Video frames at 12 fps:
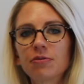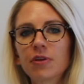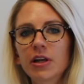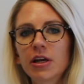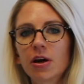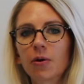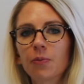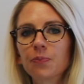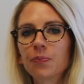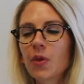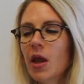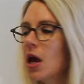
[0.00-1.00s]
video.
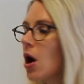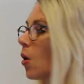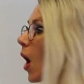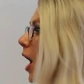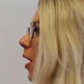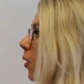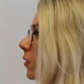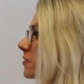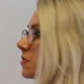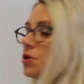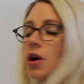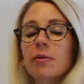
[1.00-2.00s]
I also
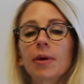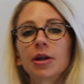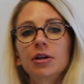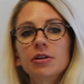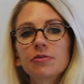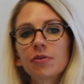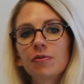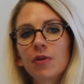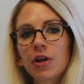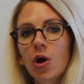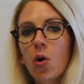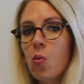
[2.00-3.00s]
talk about in a different video